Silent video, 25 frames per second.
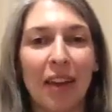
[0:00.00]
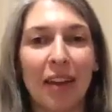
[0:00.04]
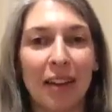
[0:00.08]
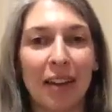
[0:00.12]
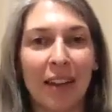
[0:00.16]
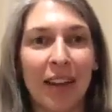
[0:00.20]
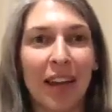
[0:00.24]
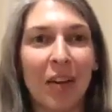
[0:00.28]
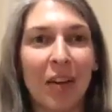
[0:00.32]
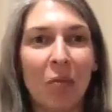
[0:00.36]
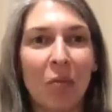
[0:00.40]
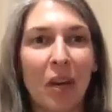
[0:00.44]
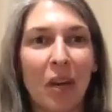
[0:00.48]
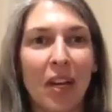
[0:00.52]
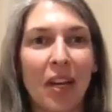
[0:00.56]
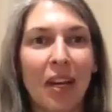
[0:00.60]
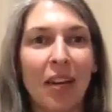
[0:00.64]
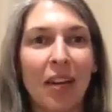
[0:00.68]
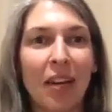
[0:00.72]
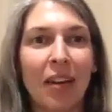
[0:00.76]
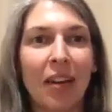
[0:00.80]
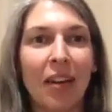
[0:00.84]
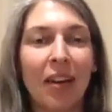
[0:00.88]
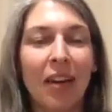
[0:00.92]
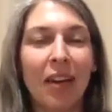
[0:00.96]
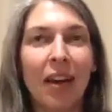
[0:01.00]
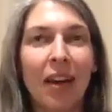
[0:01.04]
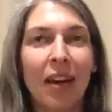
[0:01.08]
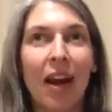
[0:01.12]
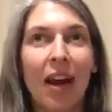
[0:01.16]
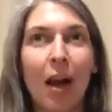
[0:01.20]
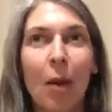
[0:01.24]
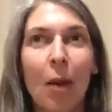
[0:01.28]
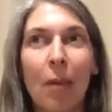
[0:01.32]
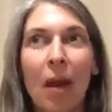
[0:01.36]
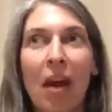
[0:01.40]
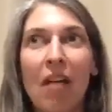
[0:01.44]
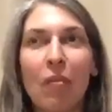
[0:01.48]
again, we can
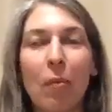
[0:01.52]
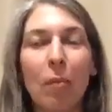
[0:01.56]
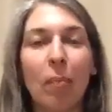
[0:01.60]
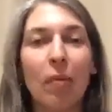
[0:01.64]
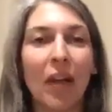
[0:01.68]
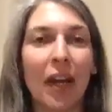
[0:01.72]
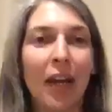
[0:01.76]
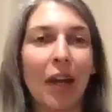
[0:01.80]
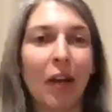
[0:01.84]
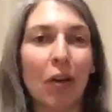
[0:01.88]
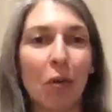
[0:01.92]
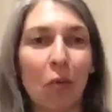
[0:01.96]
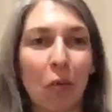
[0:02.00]
have a plant